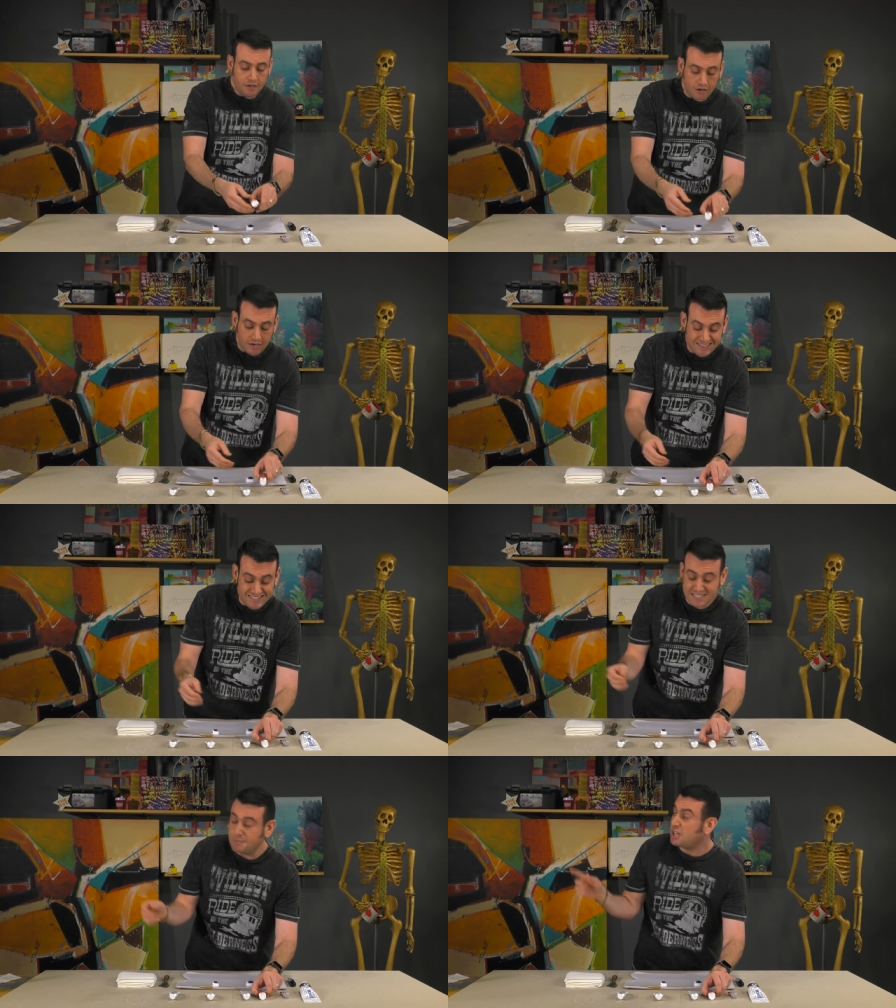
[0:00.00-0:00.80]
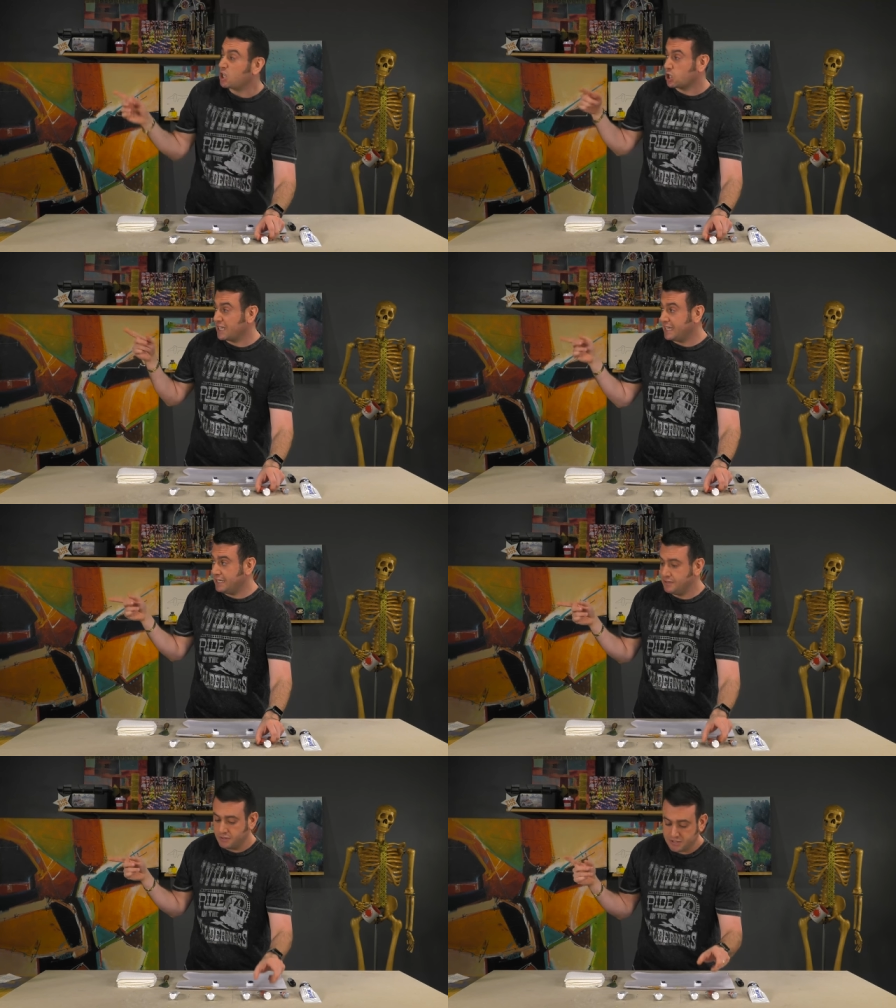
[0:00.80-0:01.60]
All right.
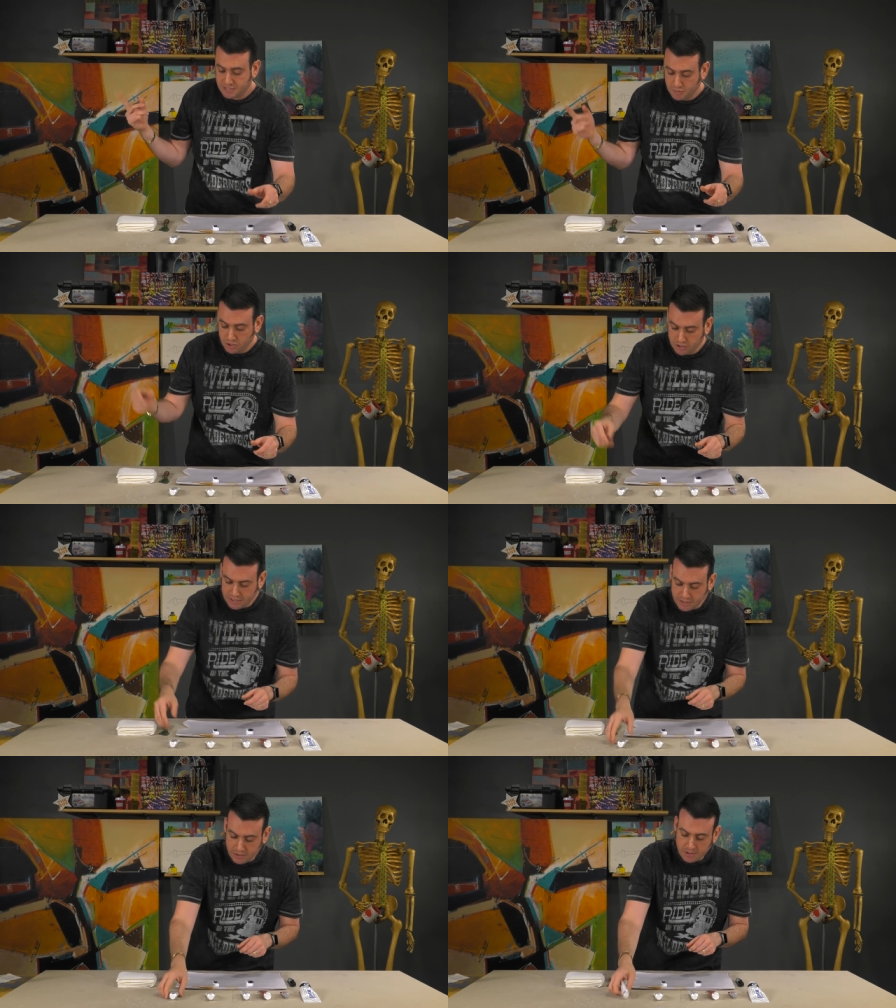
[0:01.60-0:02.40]
Similarly, similarly,